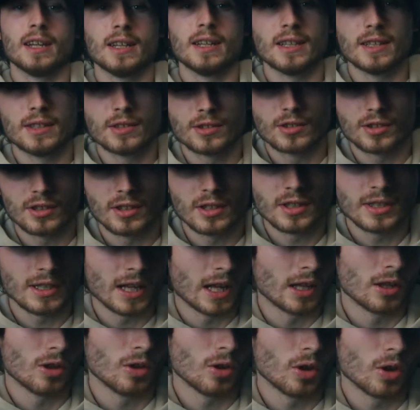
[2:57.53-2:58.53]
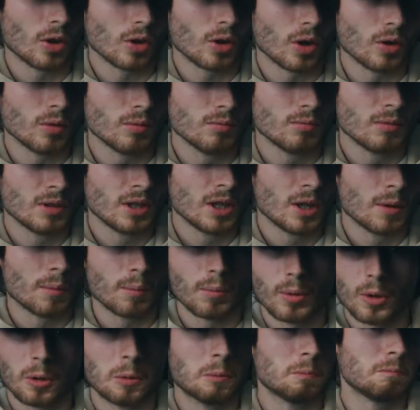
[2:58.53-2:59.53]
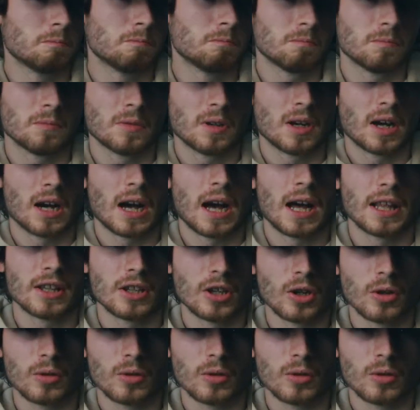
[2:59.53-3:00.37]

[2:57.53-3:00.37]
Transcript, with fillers: is the yellow logo, but I don't